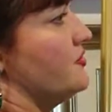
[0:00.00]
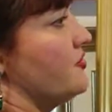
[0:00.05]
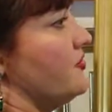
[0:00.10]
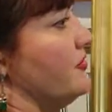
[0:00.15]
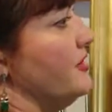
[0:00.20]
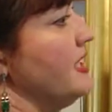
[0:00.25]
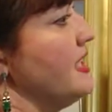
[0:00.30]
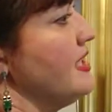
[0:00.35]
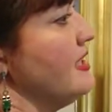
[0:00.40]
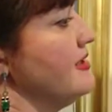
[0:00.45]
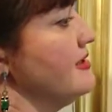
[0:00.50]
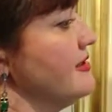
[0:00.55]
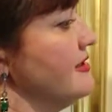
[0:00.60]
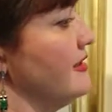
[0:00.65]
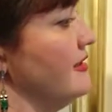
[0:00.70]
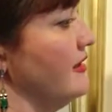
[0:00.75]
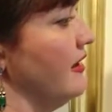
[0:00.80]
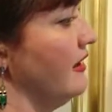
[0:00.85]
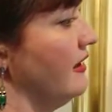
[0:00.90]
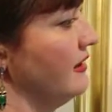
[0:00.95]
trees
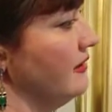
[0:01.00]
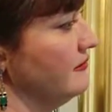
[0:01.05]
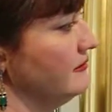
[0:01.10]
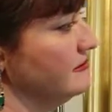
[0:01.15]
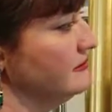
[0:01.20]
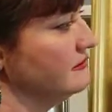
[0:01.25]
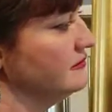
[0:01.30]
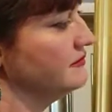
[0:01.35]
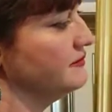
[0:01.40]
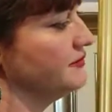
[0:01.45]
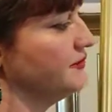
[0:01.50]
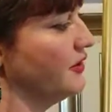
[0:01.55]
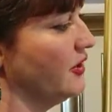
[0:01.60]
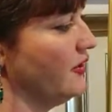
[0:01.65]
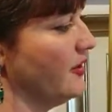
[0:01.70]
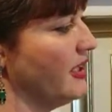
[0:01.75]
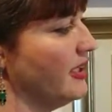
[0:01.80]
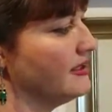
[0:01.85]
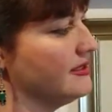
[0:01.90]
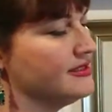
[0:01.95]
that
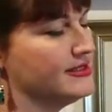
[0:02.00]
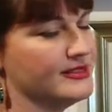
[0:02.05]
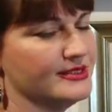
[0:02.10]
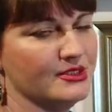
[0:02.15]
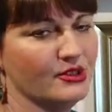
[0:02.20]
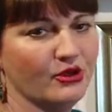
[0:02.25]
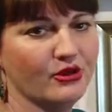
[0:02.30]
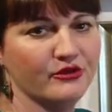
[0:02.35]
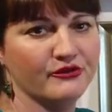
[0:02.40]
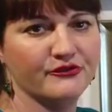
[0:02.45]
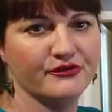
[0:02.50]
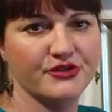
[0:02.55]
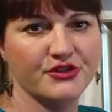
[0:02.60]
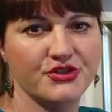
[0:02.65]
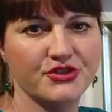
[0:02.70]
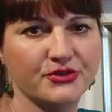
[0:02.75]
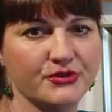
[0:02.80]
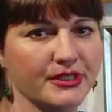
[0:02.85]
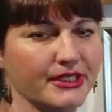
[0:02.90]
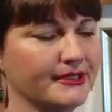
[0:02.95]
Hart is known for
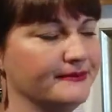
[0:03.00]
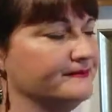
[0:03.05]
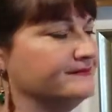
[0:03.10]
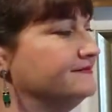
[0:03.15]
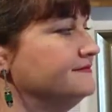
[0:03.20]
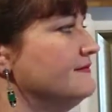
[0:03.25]
doing.